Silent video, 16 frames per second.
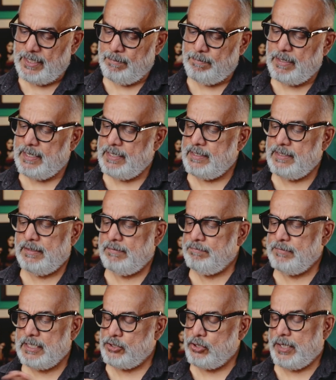but
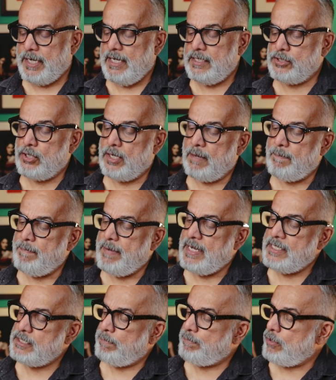that's okay. It's not a
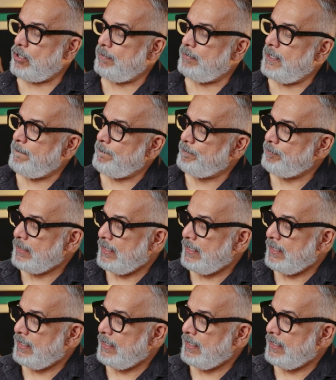major problem.